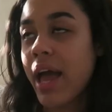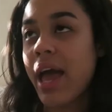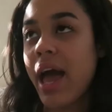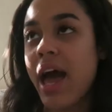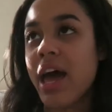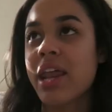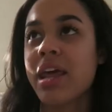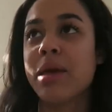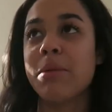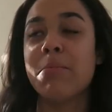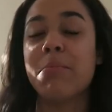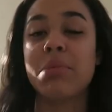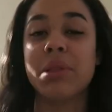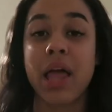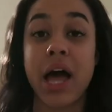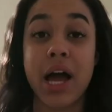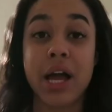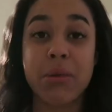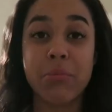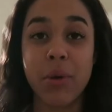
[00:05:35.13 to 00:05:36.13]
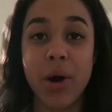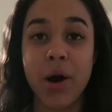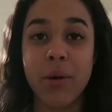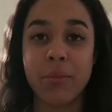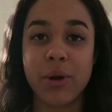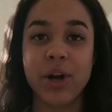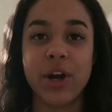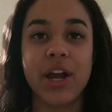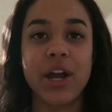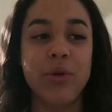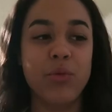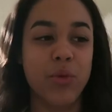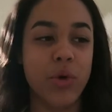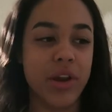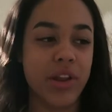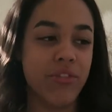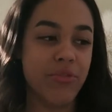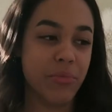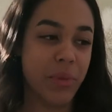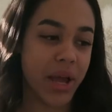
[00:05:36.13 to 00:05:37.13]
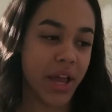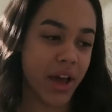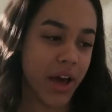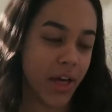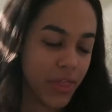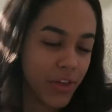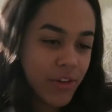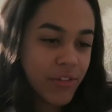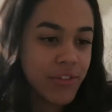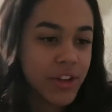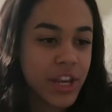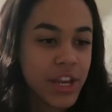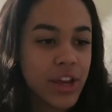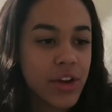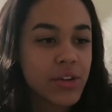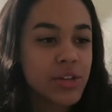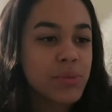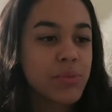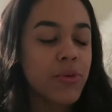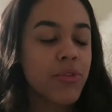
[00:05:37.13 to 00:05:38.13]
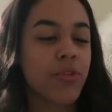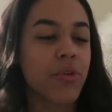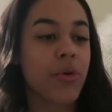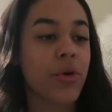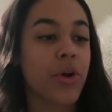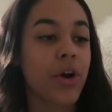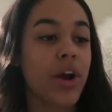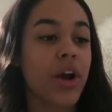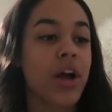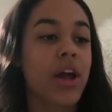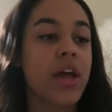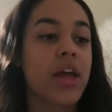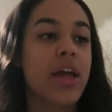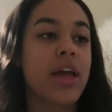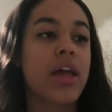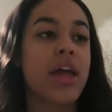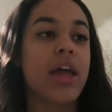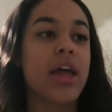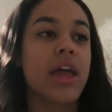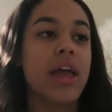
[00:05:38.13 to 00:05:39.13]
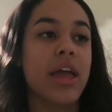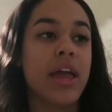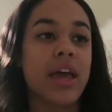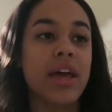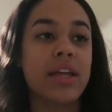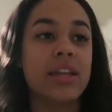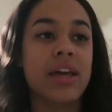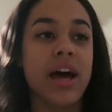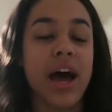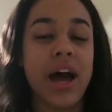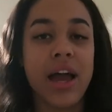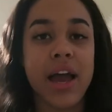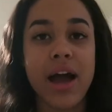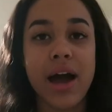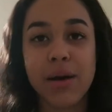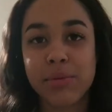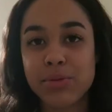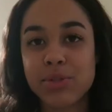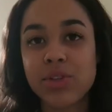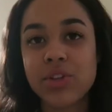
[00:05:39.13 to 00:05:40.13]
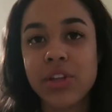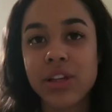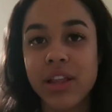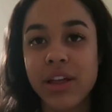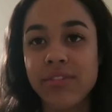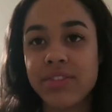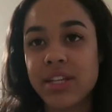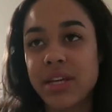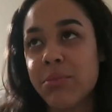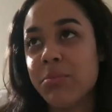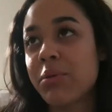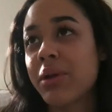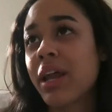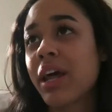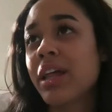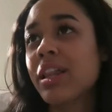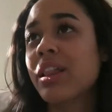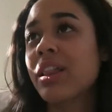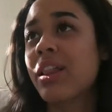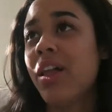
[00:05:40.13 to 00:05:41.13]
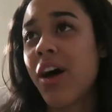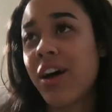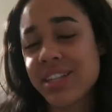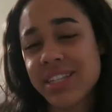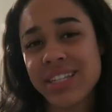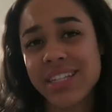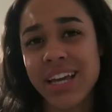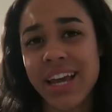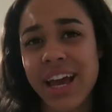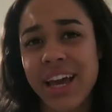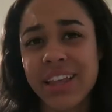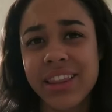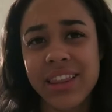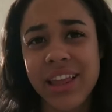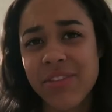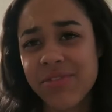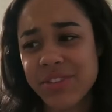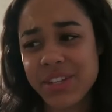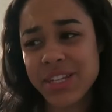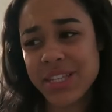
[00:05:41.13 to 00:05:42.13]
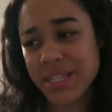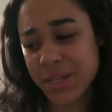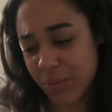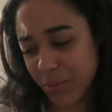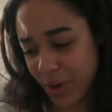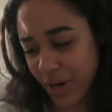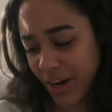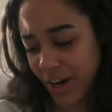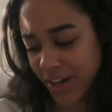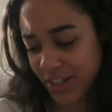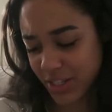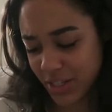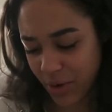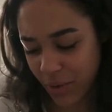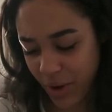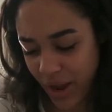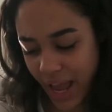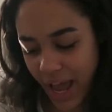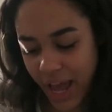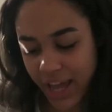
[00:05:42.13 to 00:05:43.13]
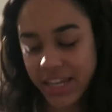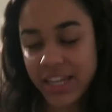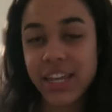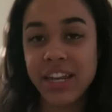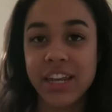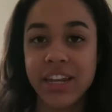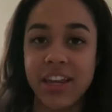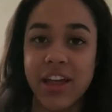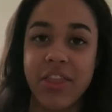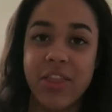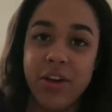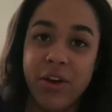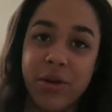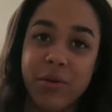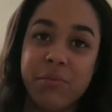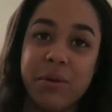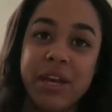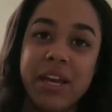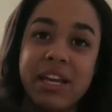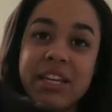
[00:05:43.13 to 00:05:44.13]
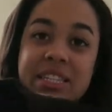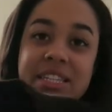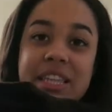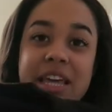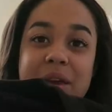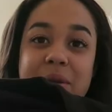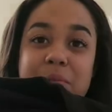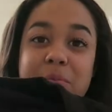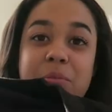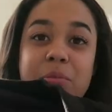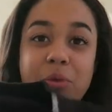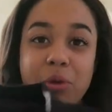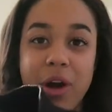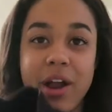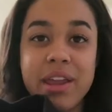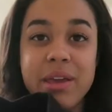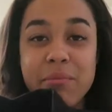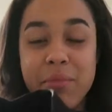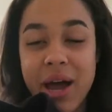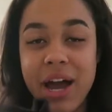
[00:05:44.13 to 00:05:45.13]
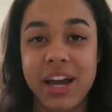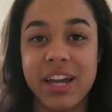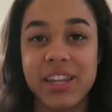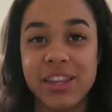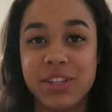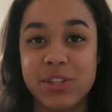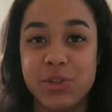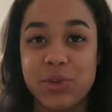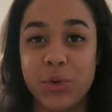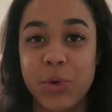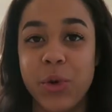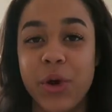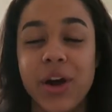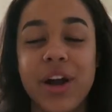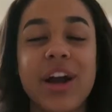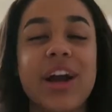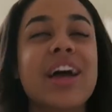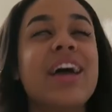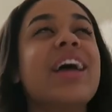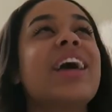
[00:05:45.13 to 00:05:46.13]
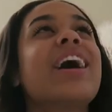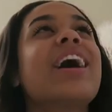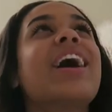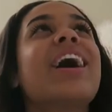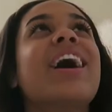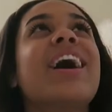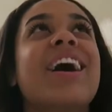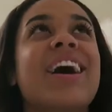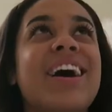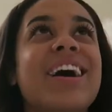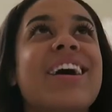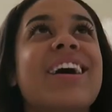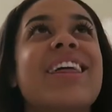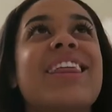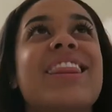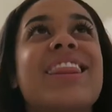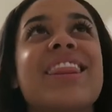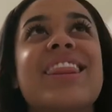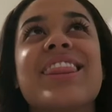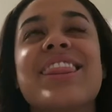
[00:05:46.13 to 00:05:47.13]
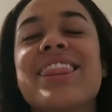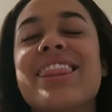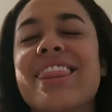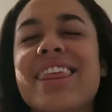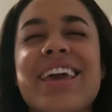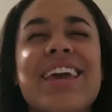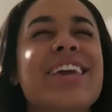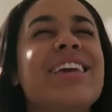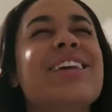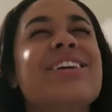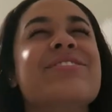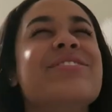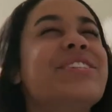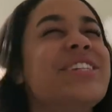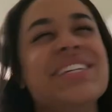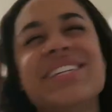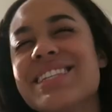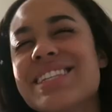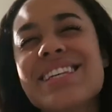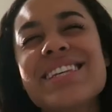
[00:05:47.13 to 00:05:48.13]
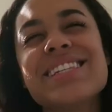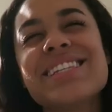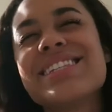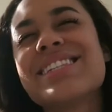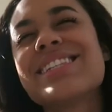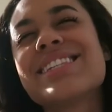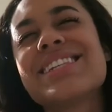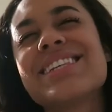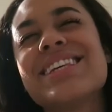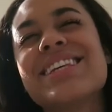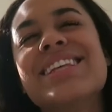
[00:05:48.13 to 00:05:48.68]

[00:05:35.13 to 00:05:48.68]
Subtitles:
I had a black bomber in one of my other videos before, and I absolutely loved it, but I lost it. I left it somewhere, so I had to get another because they brought it back in the store. Oh, thank you, Jesus.